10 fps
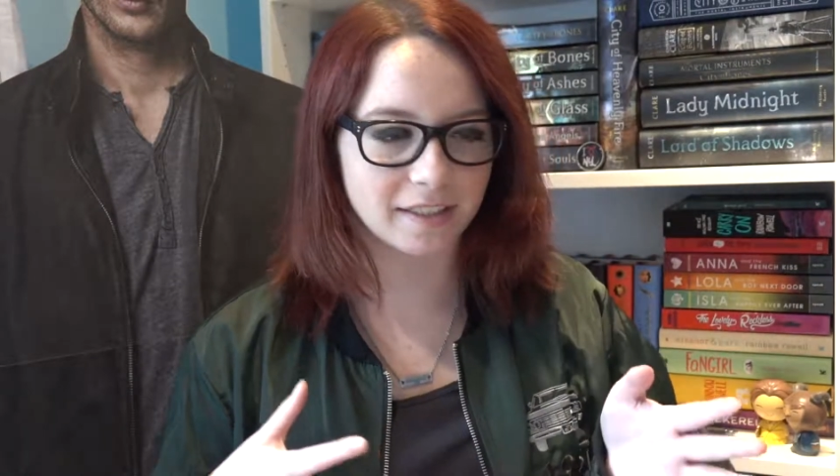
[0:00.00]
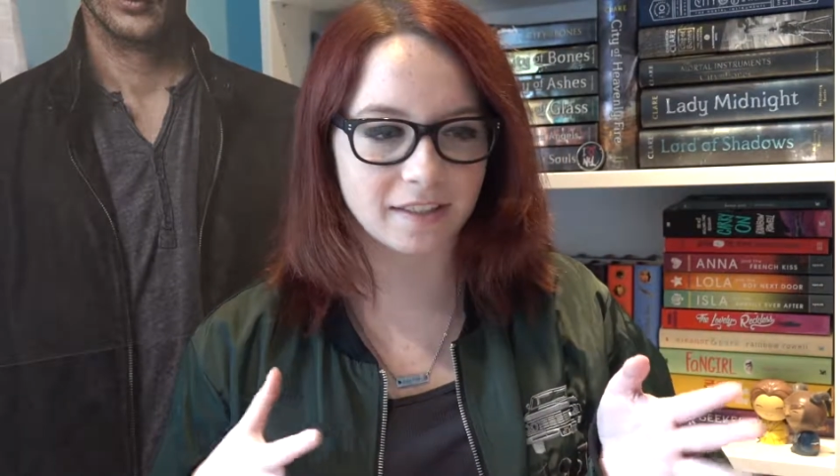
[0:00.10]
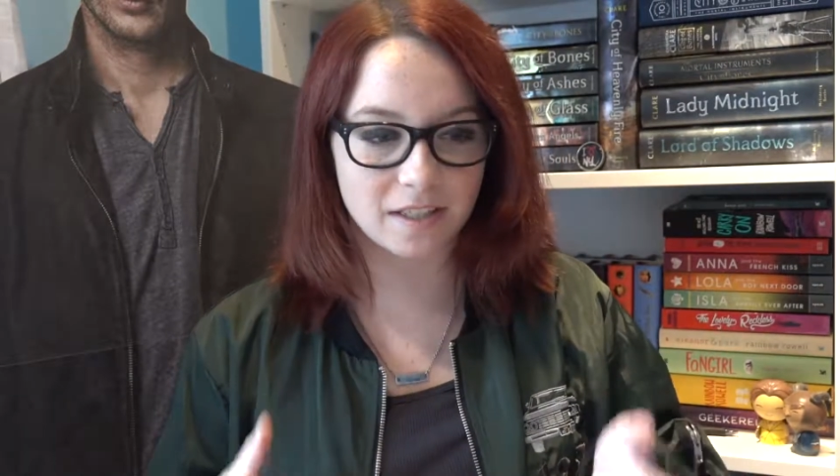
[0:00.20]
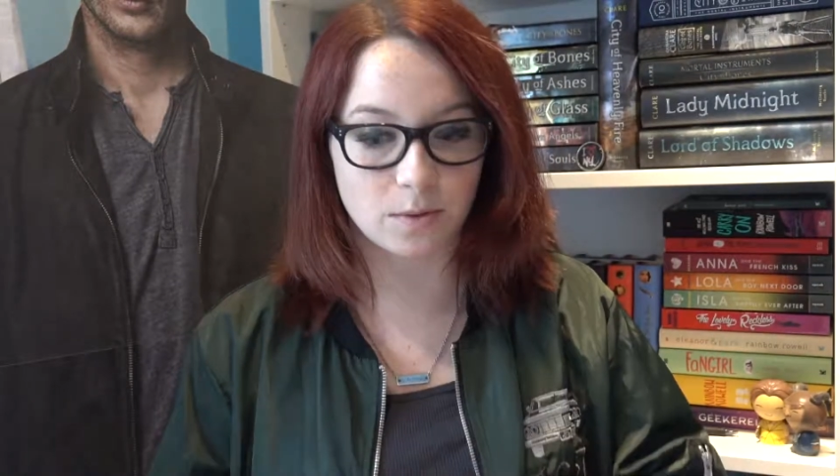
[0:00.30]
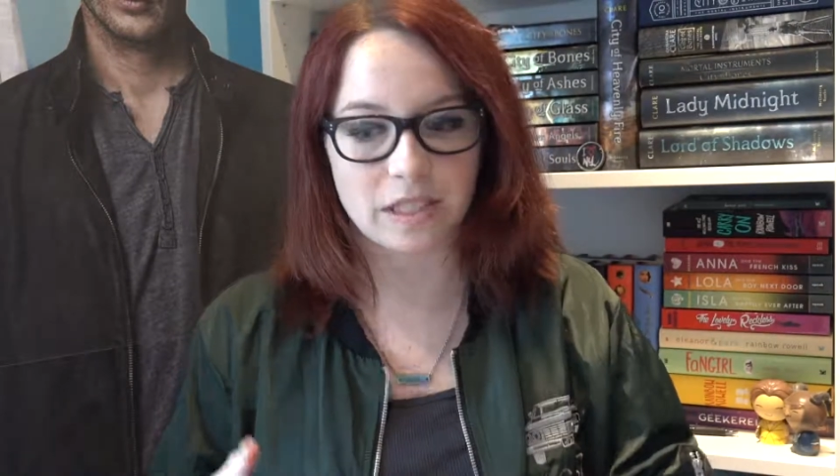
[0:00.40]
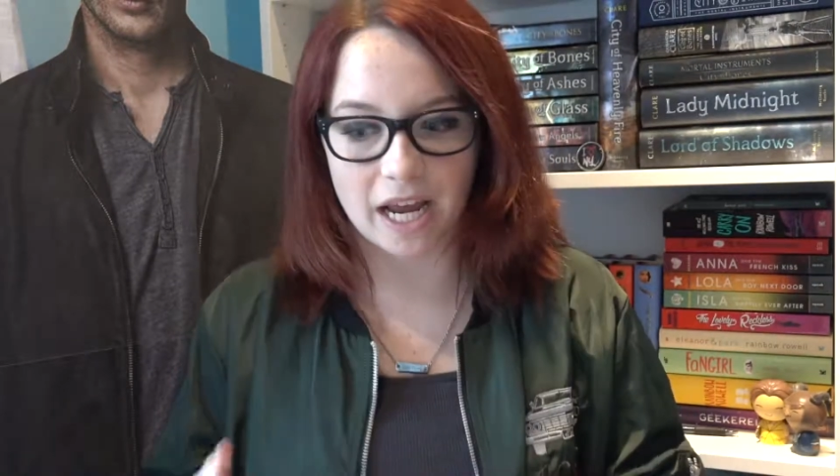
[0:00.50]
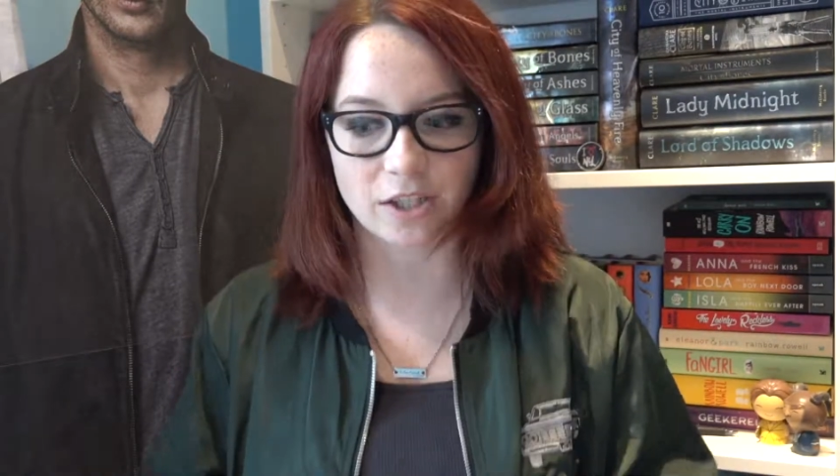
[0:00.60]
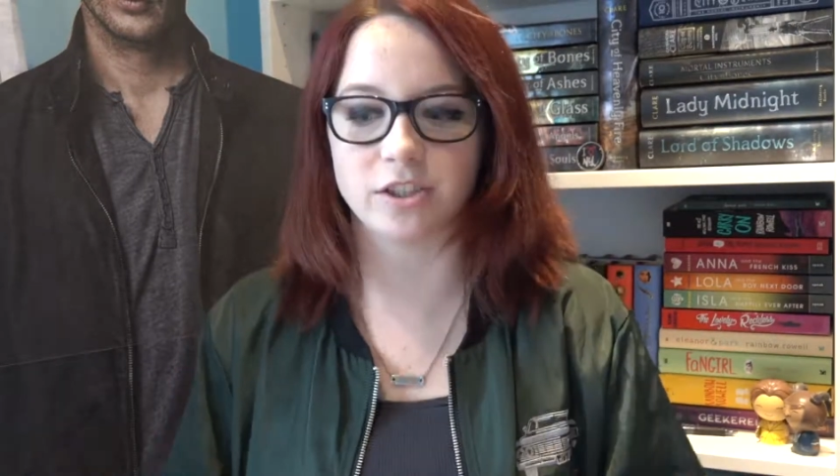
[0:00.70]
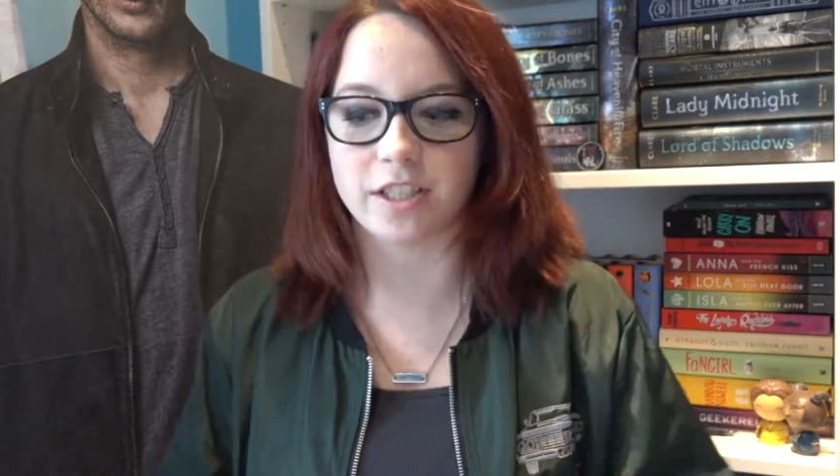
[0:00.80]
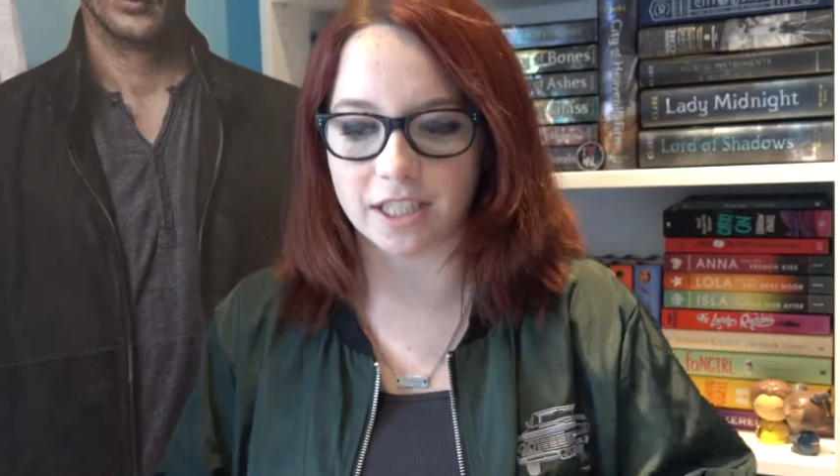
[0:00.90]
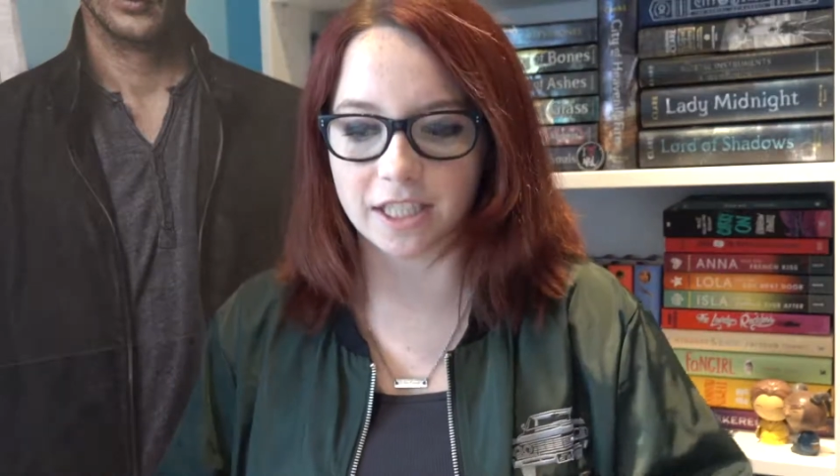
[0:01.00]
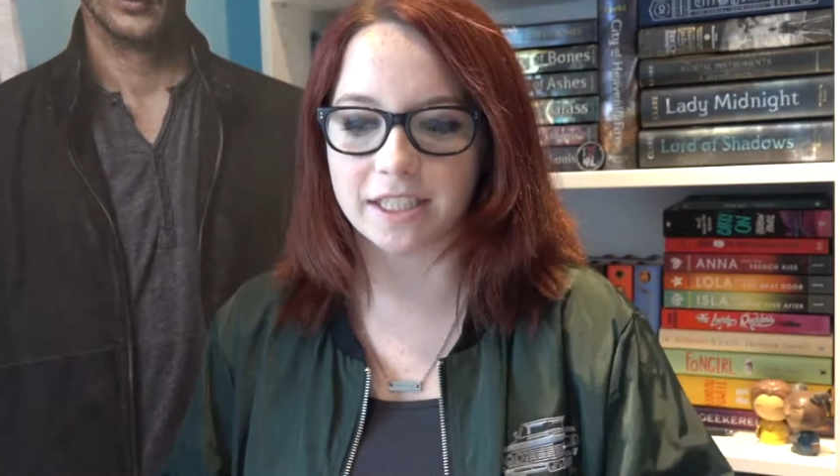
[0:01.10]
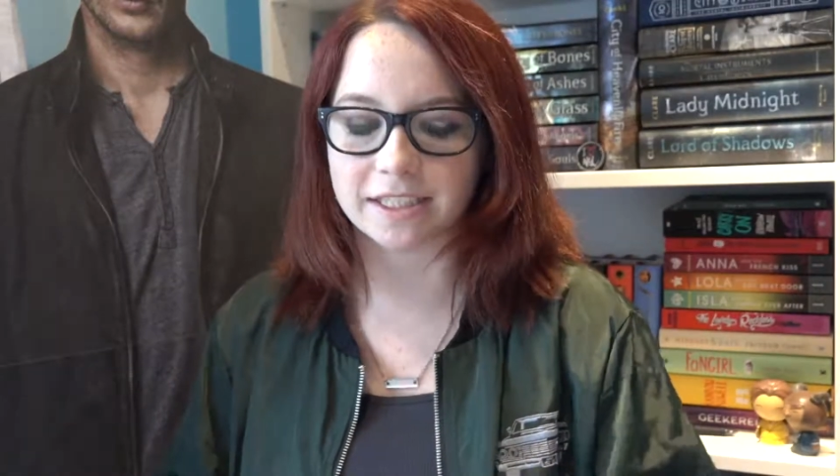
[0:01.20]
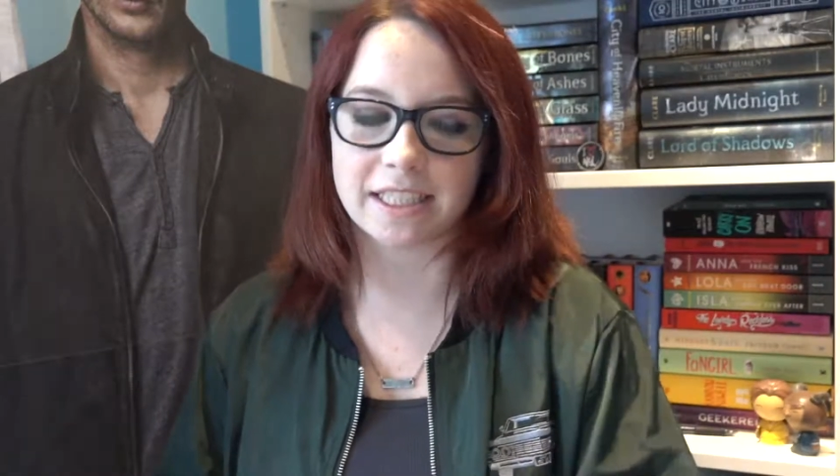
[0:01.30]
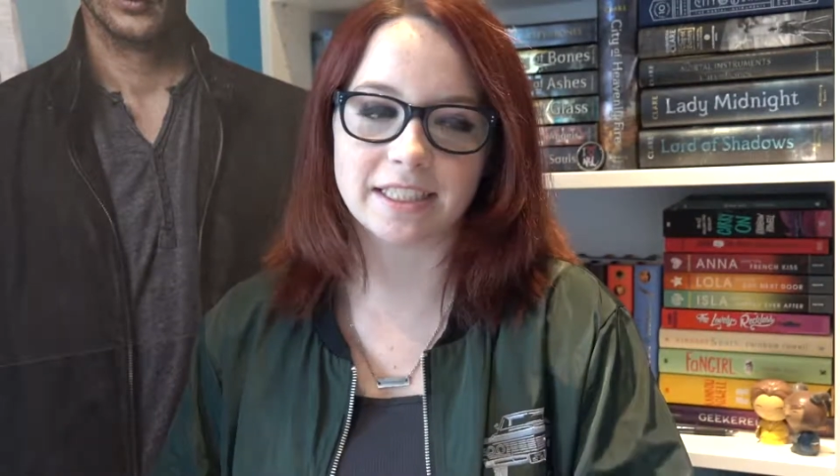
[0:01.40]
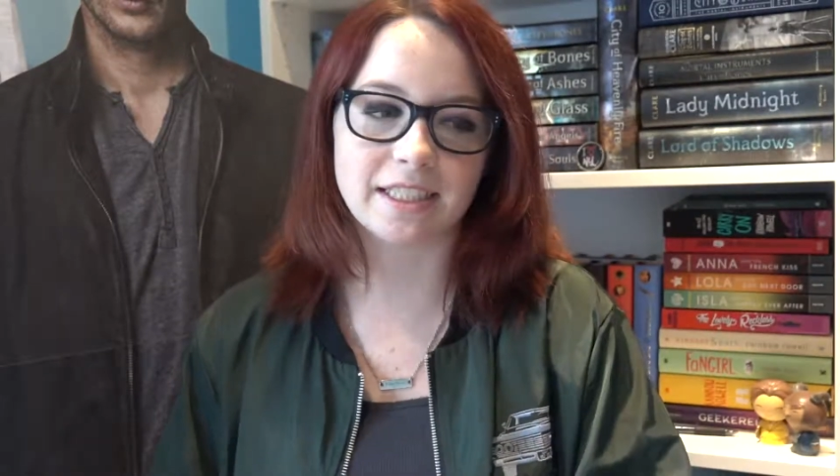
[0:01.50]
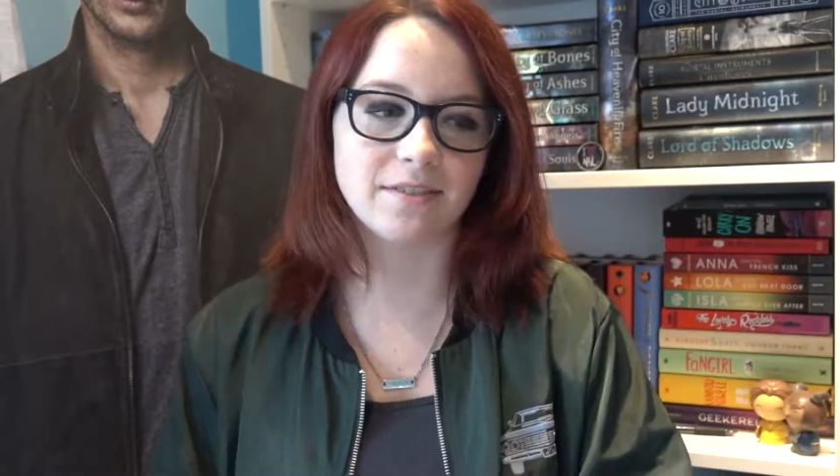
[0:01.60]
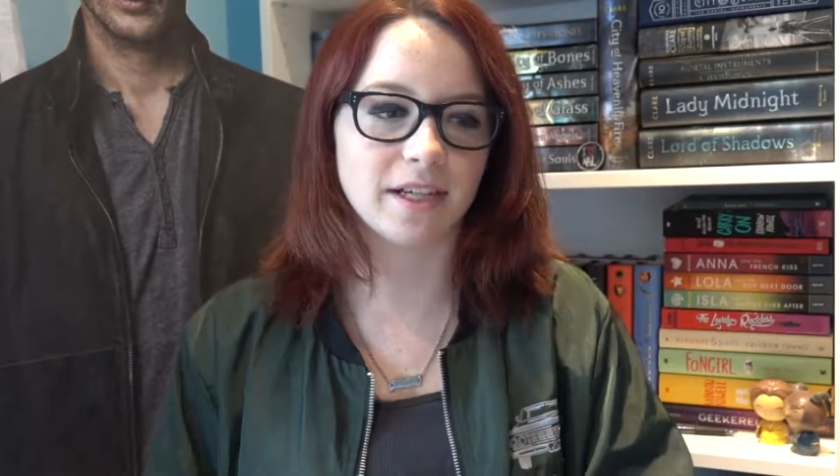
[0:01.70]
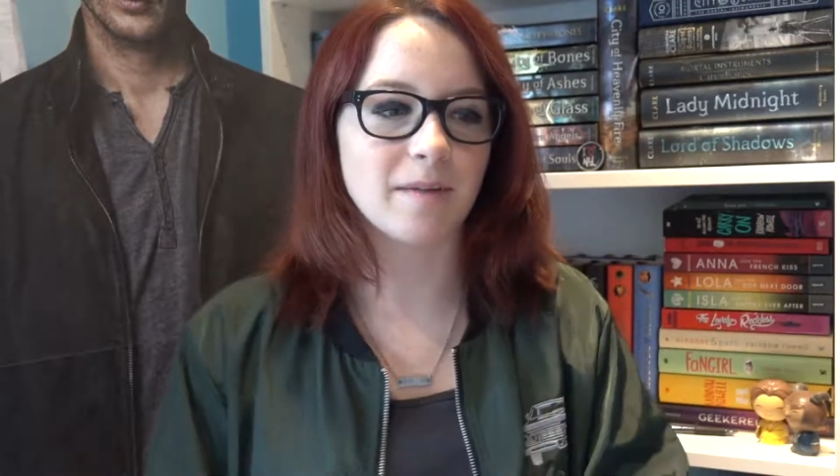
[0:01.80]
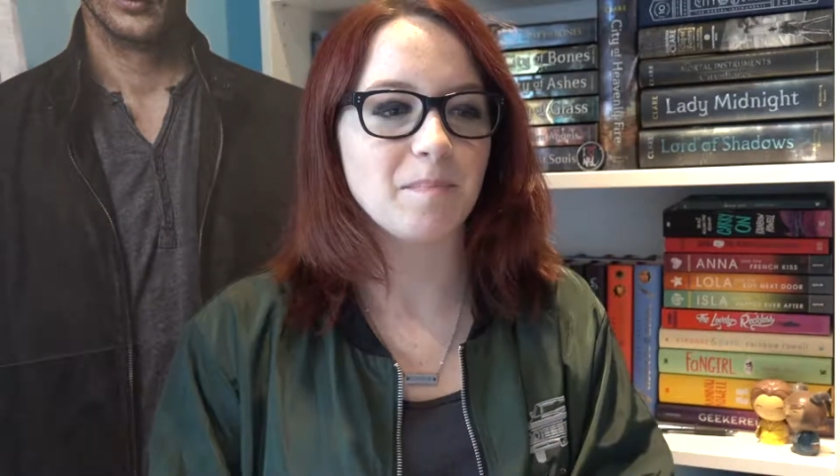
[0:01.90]
This was actually on
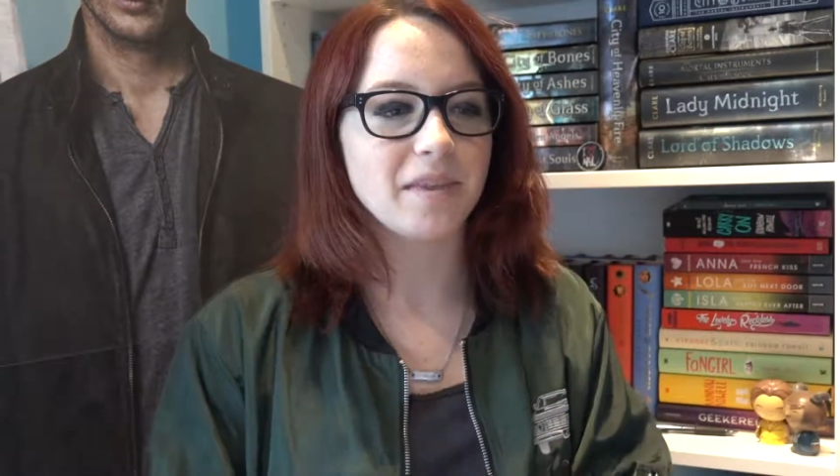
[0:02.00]
Thanksgiving.